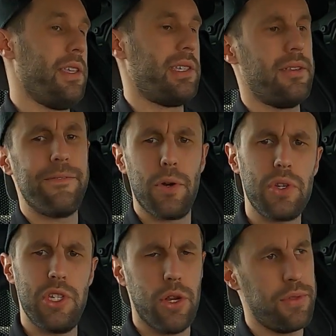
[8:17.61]
This is the
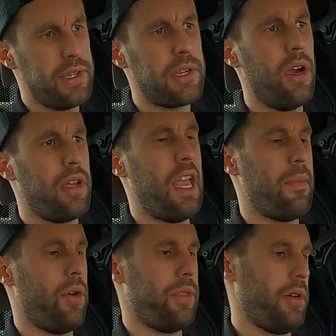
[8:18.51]
first year this car
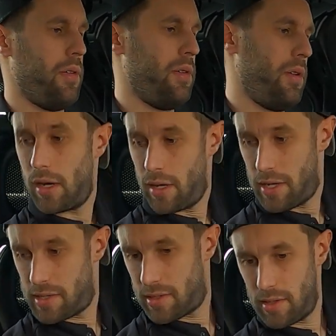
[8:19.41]
came out though. car
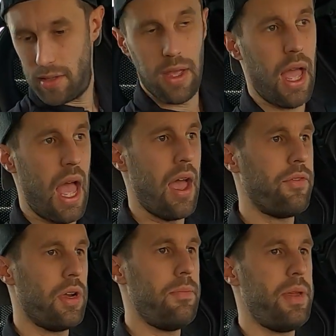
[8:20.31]
is
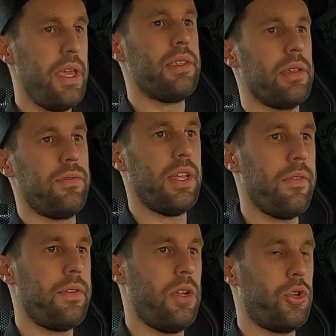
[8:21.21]
every piece of
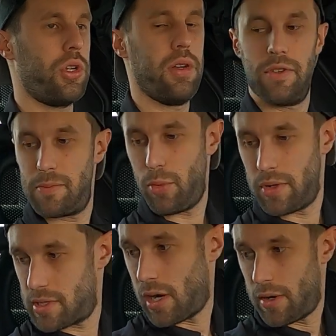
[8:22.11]
definition of a
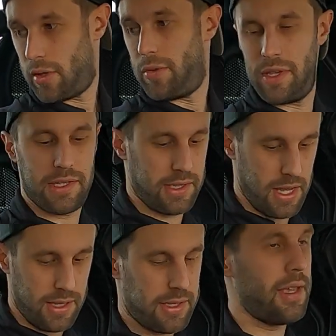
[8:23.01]
sports car though. These
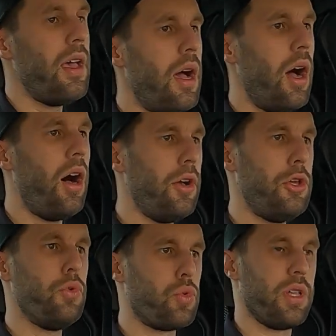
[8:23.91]
seats hug
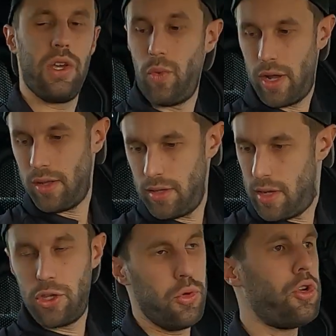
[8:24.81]
you really well.
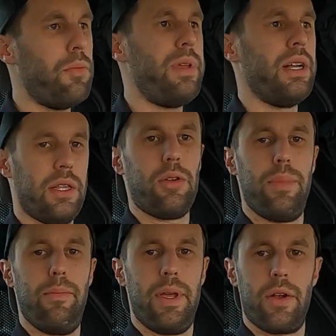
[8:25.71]
You could be a little
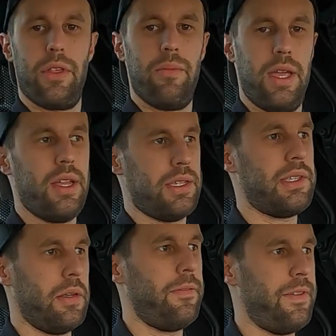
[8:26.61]
bit bigger than me and
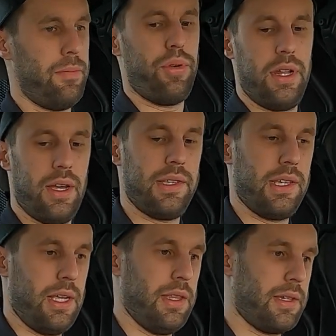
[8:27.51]
still fit pretty
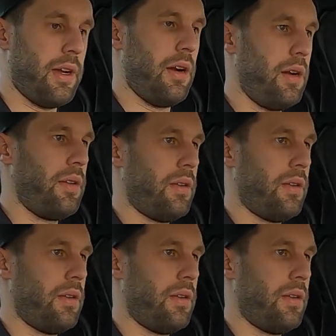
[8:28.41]
nicely in this car.